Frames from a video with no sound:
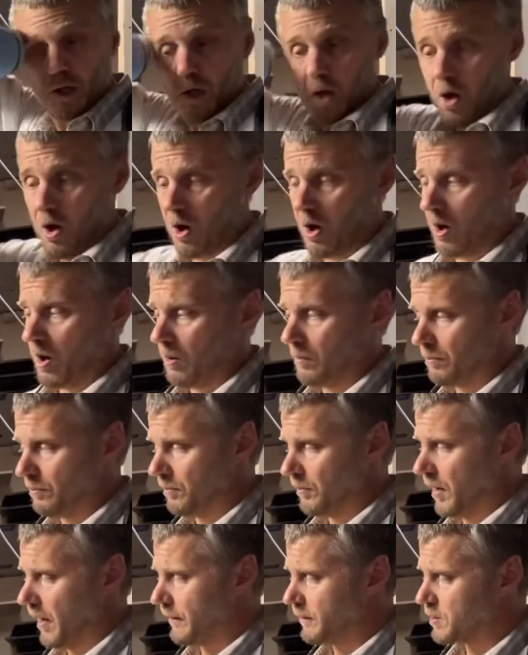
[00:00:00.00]

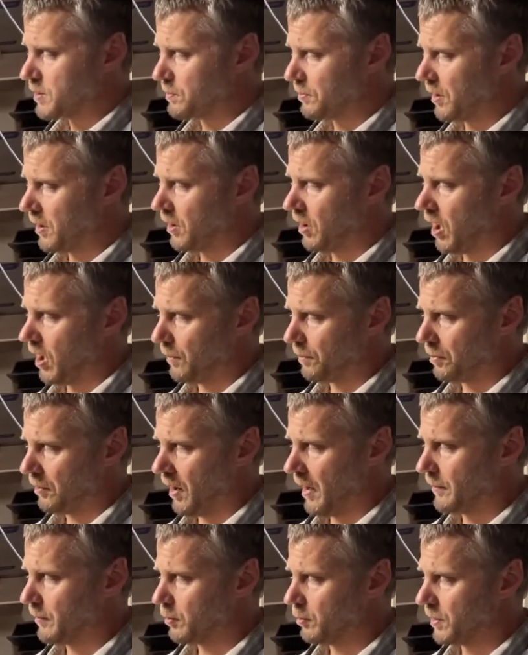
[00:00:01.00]
Haven't sprayed a lot of
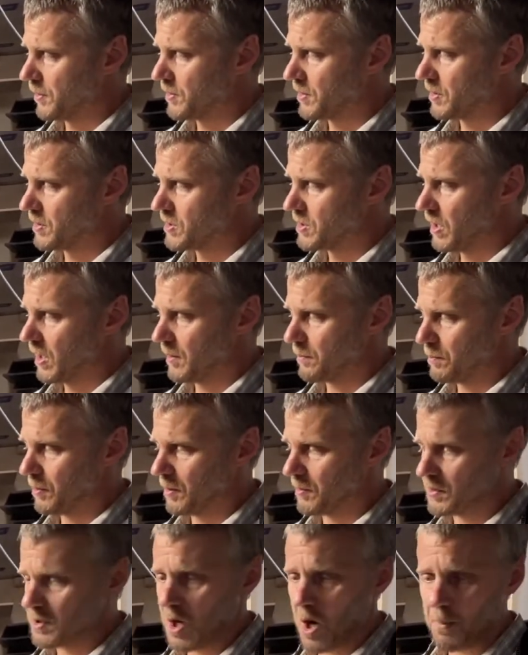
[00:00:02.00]
primer with this yet,
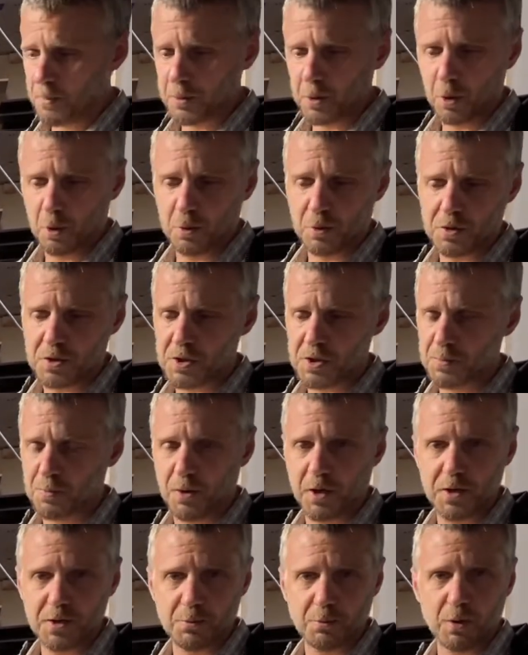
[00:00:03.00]
but top coats
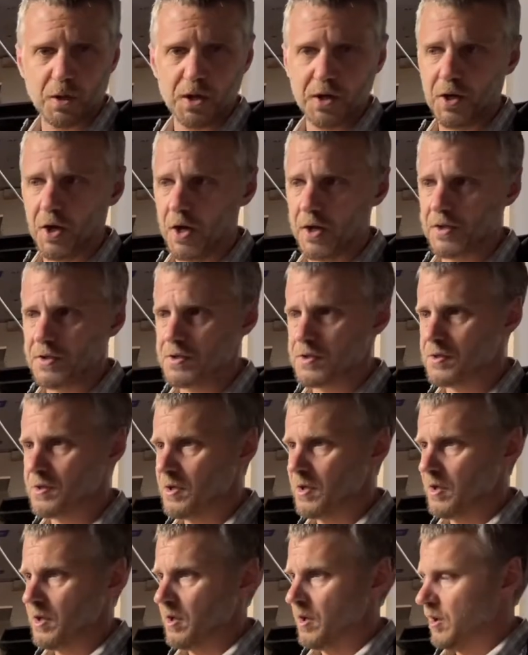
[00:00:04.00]
sprays really nice.
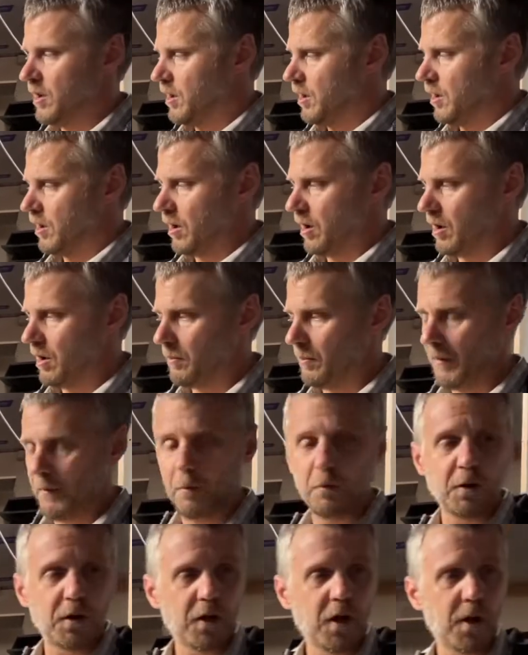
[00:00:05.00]
I
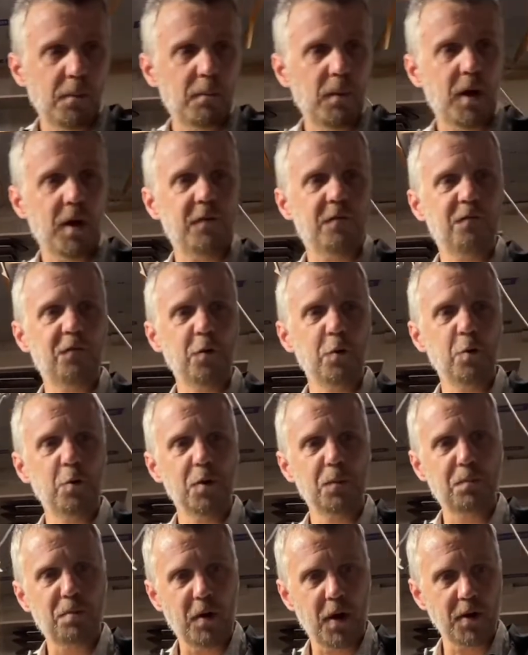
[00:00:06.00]
only got my fluid
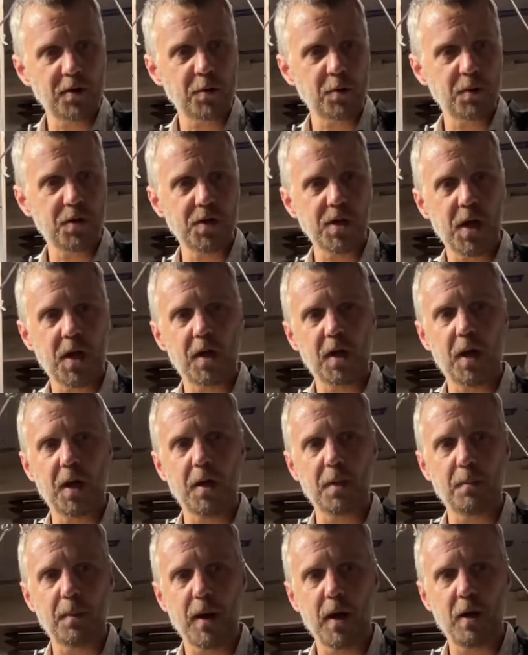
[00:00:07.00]
pressure set at
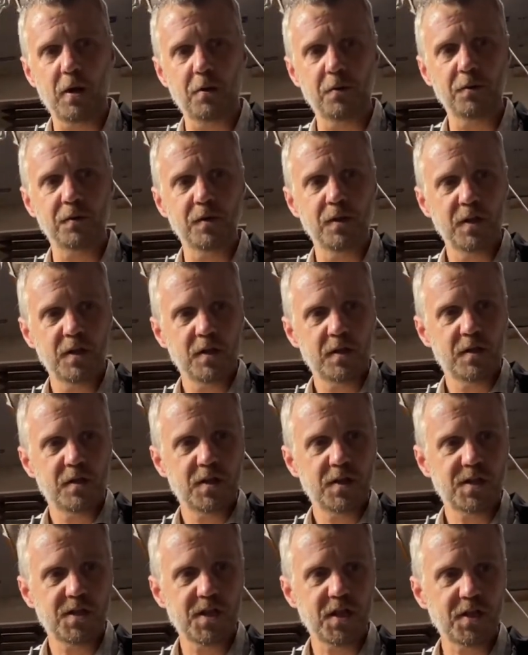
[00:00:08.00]
about
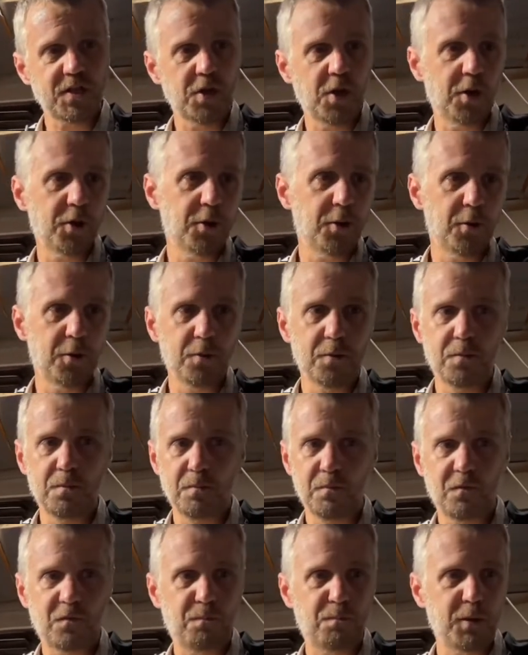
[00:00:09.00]
600,
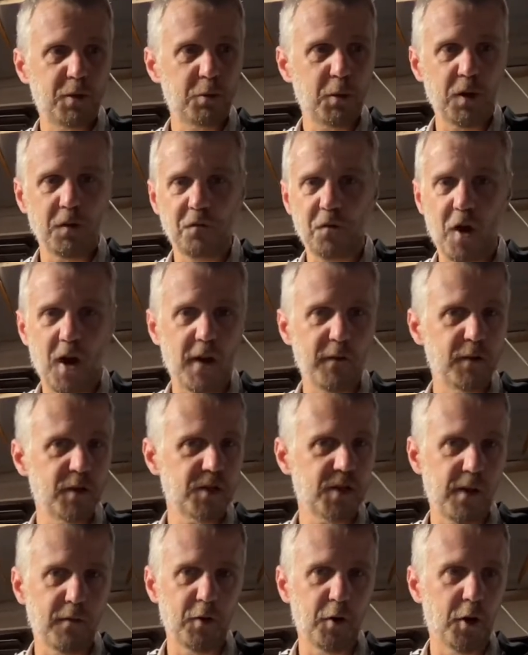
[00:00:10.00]
between 500 and
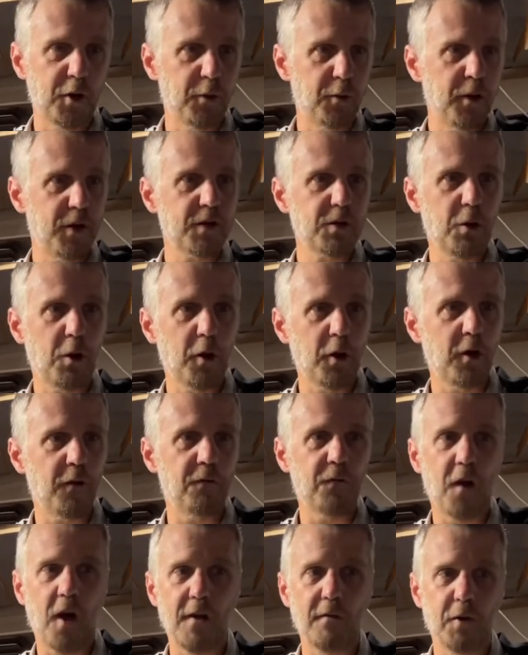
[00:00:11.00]
700. I started at
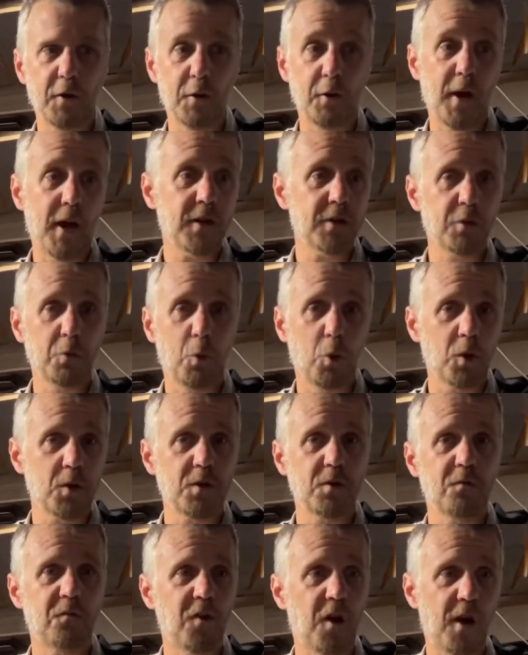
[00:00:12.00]
500, actually works
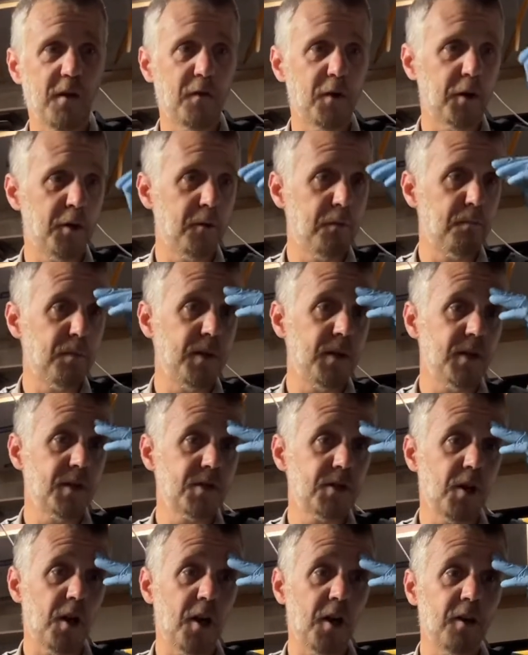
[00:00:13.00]
at 500
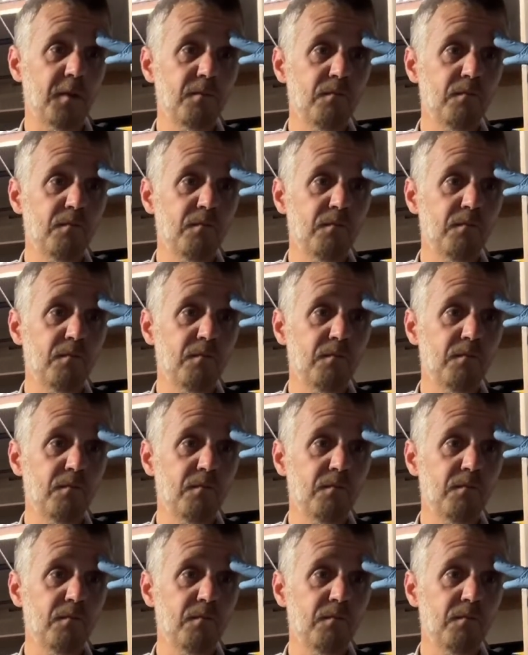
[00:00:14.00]
PSI.